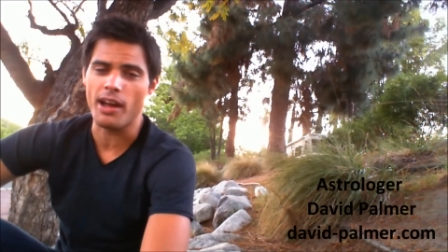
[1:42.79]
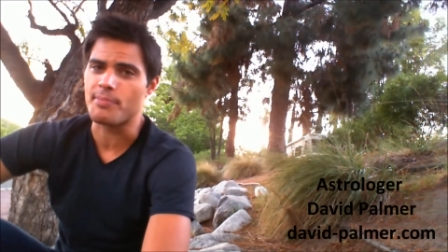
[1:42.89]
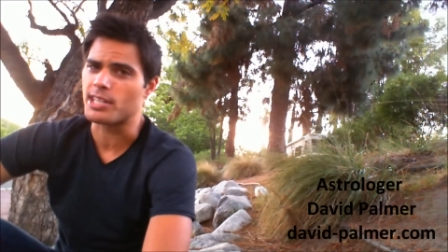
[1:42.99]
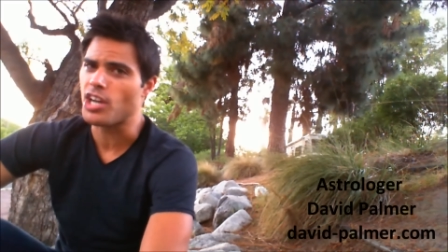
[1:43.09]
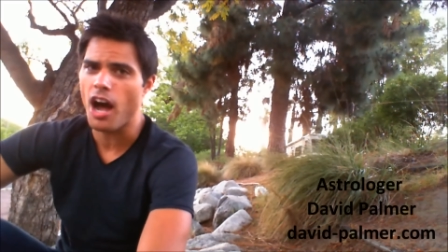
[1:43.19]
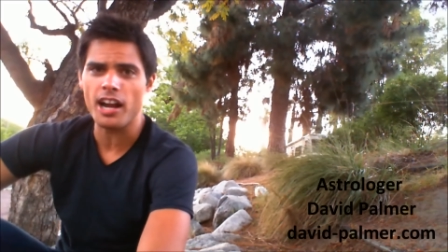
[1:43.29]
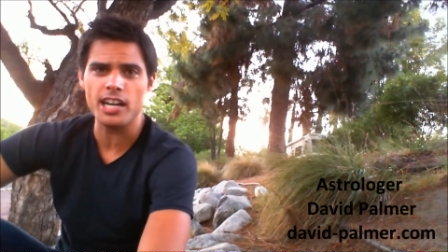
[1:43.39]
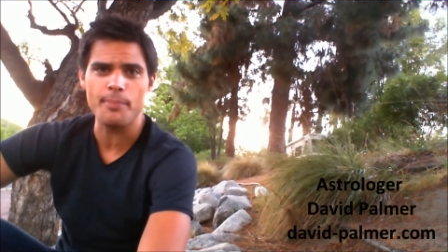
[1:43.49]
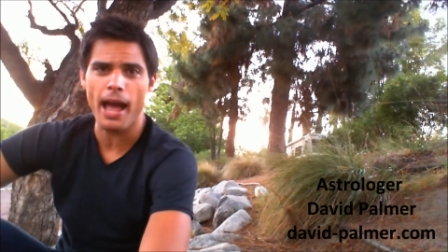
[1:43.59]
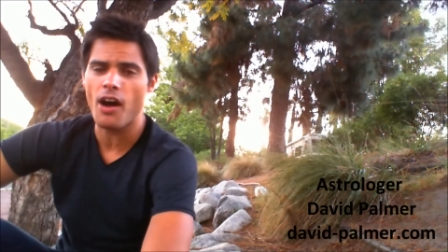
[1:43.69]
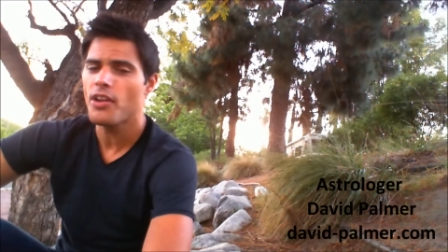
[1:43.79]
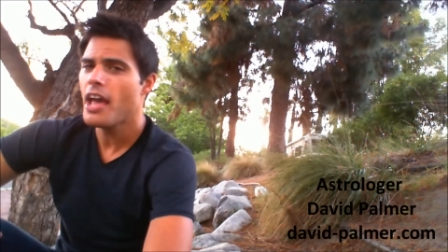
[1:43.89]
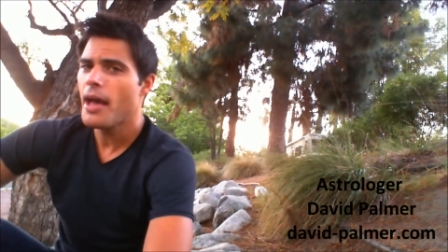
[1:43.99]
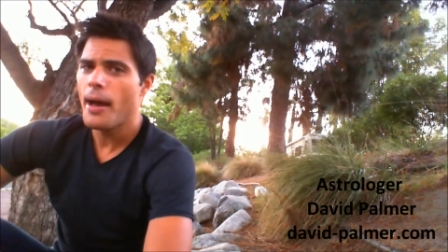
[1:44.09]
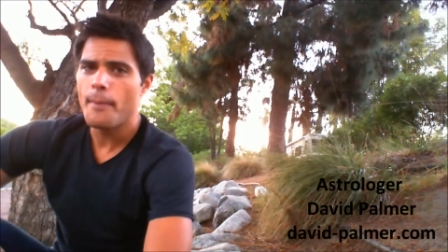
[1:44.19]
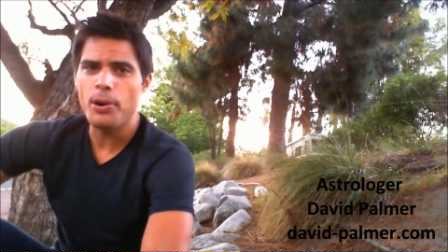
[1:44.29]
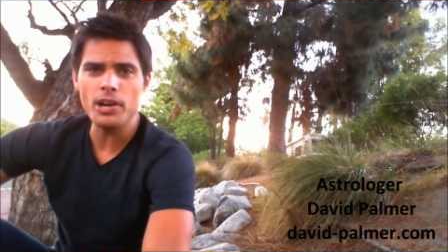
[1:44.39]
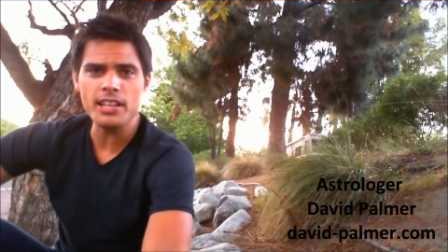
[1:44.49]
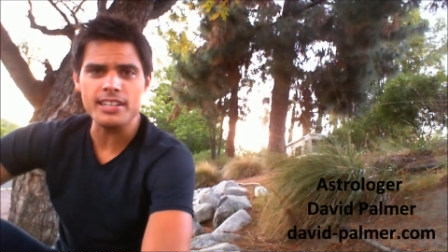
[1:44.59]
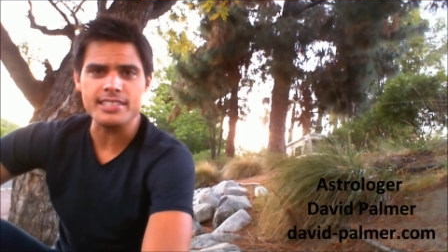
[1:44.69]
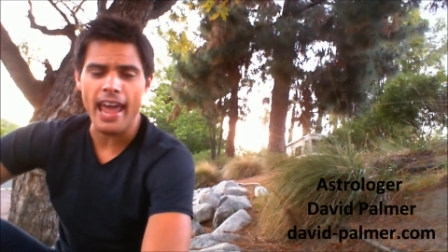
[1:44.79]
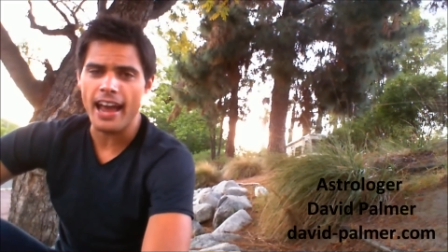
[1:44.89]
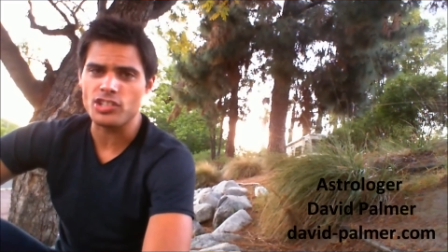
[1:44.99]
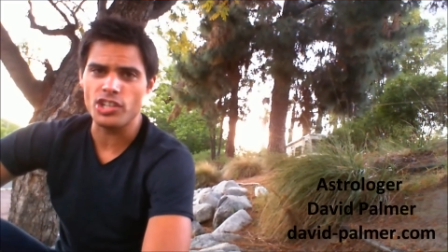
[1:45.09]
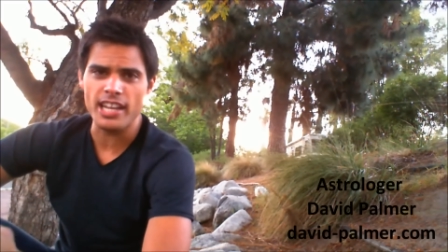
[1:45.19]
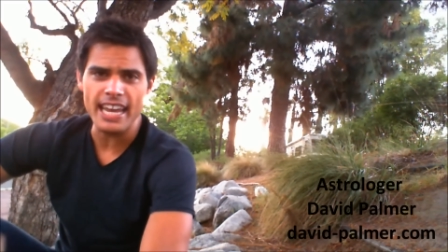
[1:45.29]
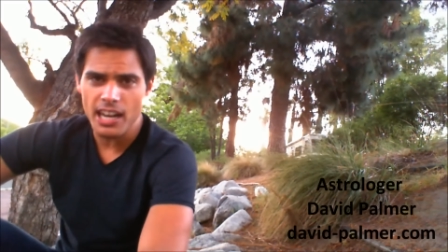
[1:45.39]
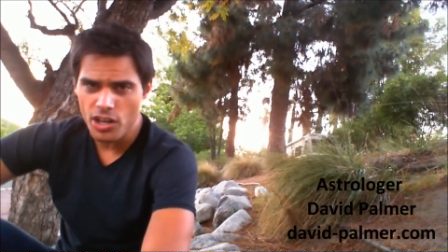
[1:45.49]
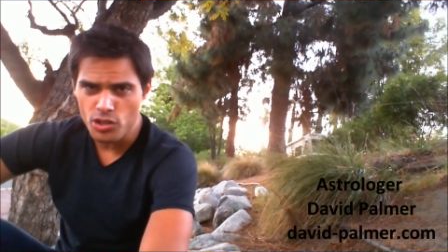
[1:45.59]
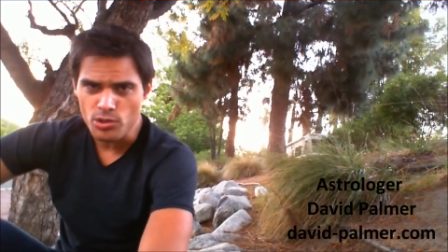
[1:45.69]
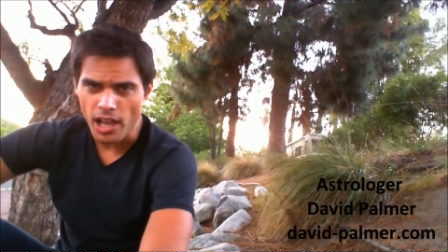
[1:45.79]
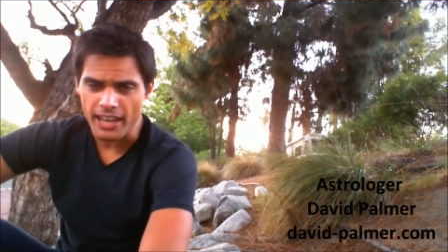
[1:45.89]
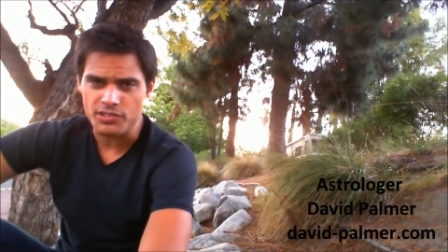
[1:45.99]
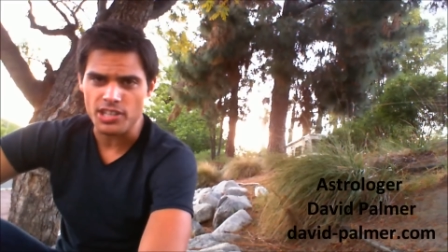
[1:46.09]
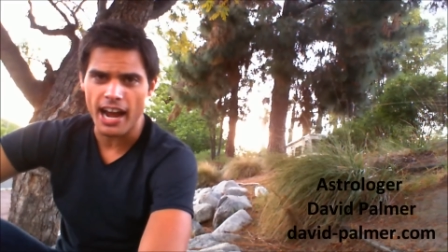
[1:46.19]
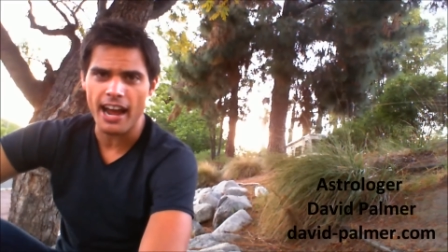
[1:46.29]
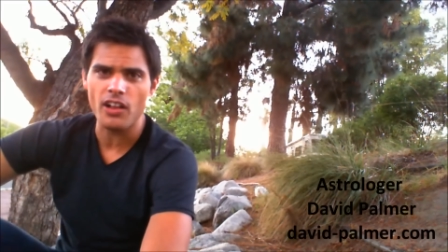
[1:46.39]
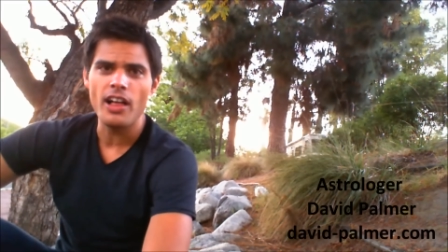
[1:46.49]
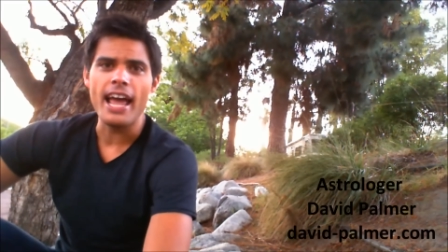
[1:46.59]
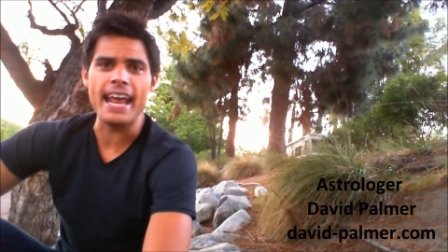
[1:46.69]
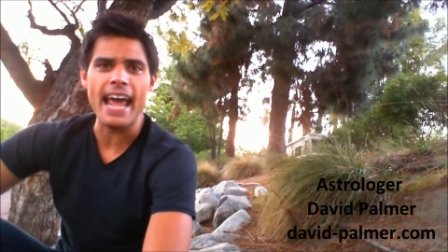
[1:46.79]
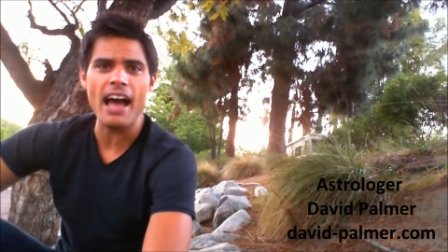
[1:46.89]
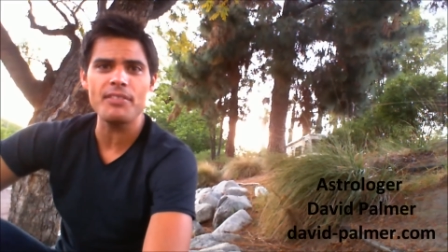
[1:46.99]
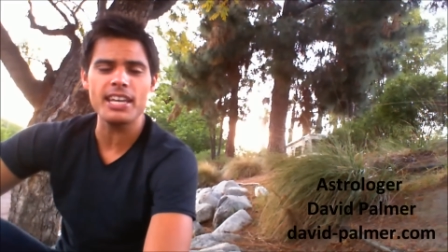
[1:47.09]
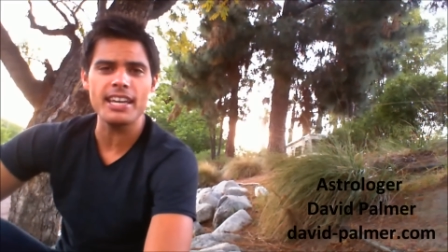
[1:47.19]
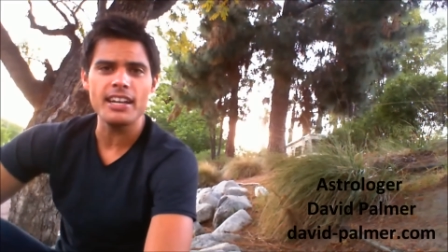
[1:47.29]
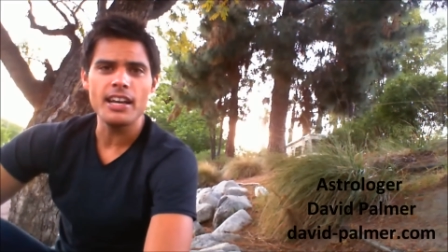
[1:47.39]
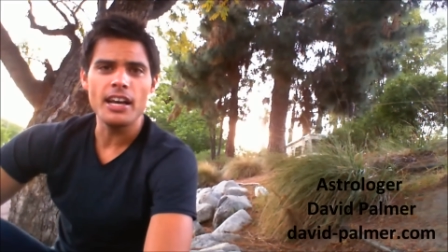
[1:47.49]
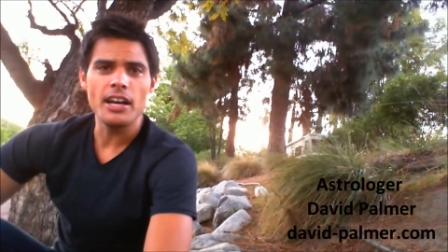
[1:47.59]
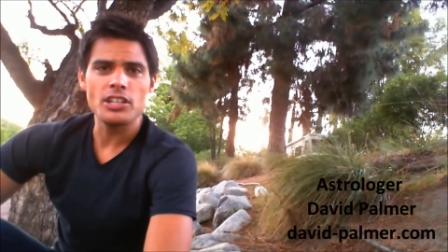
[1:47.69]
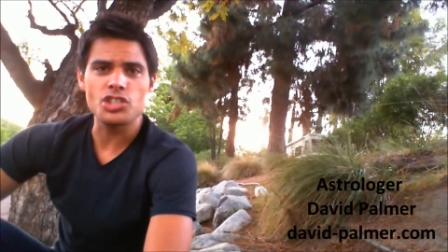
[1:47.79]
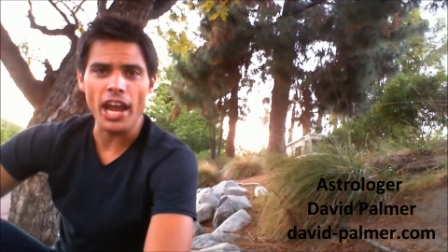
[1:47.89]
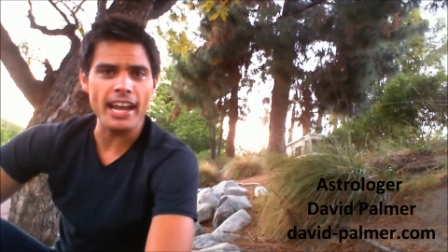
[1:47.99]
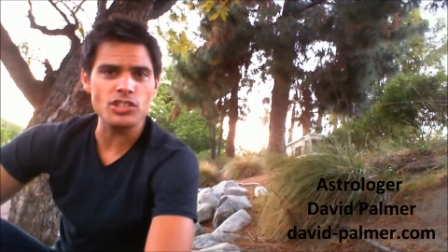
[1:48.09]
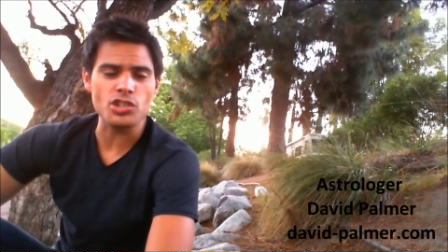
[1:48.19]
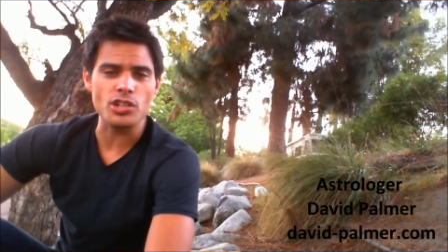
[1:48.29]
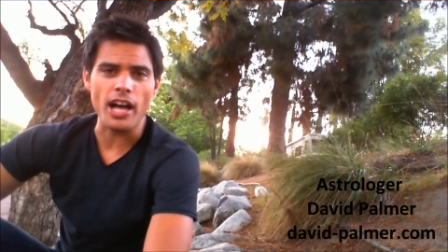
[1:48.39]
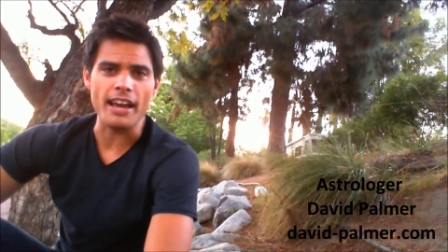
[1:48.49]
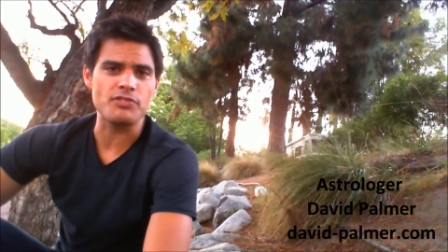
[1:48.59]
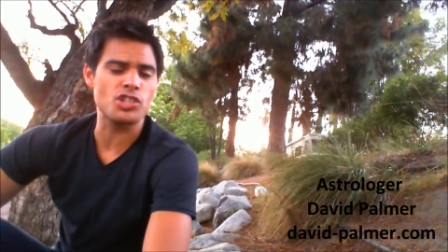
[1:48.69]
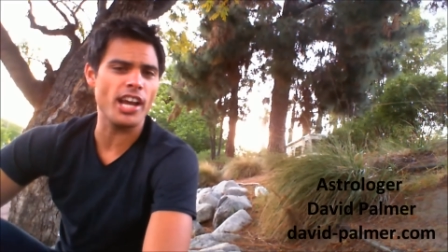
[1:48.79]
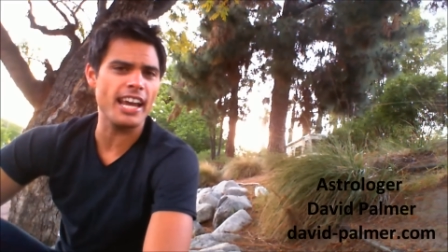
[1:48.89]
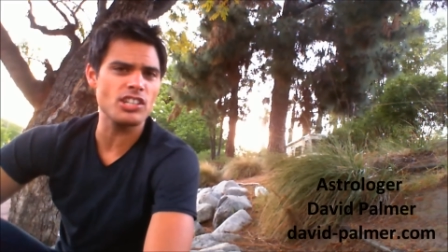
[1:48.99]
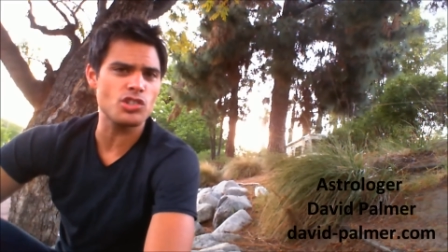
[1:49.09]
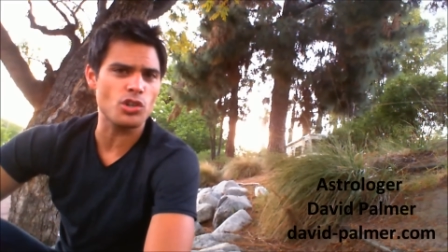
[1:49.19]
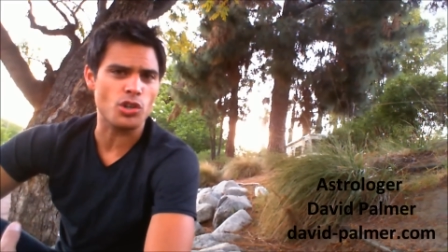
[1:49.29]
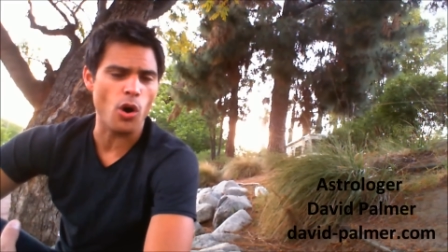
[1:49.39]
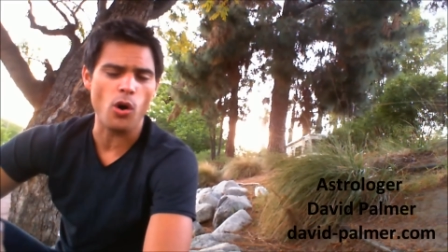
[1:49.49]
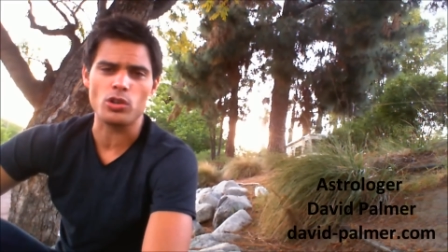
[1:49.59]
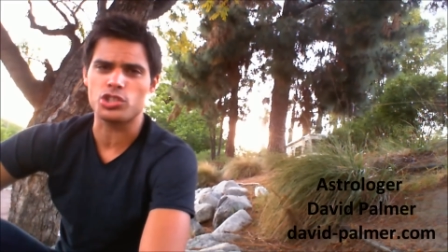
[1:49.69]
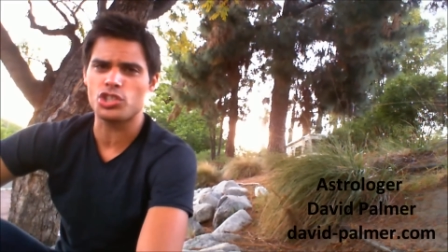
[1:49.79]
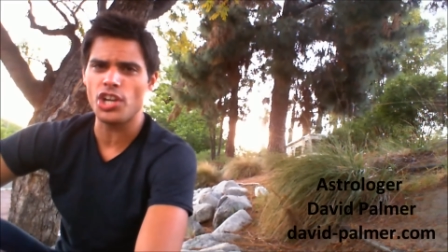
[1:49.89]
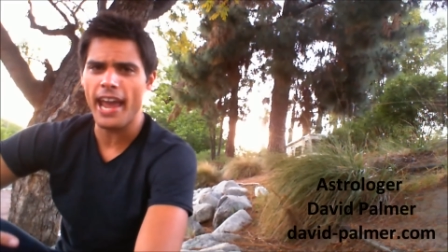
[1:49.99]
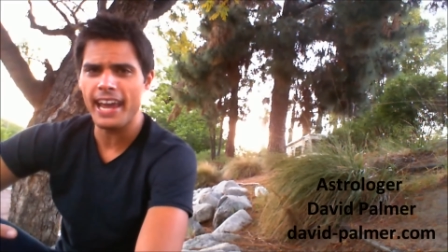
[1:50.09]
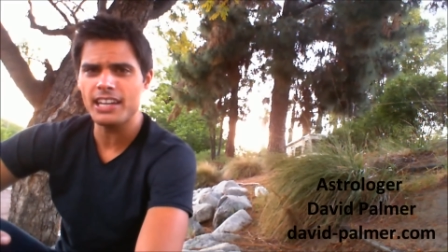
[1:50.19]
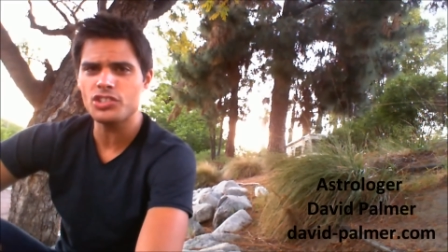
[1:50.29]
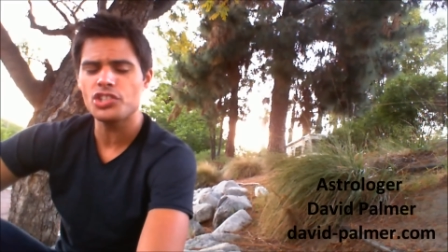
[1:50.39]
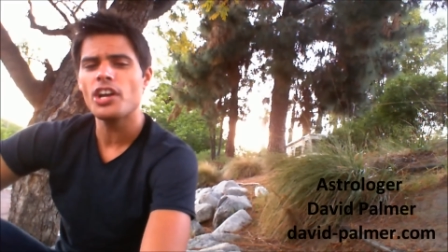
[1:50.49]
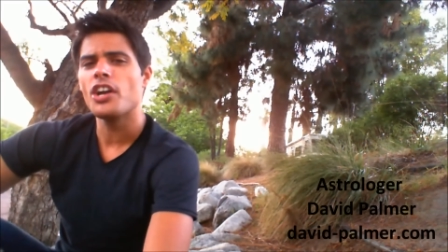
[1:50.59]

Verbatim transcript: I've been talking about putting this action in a new lifestyle and having it change your life, change your goals, change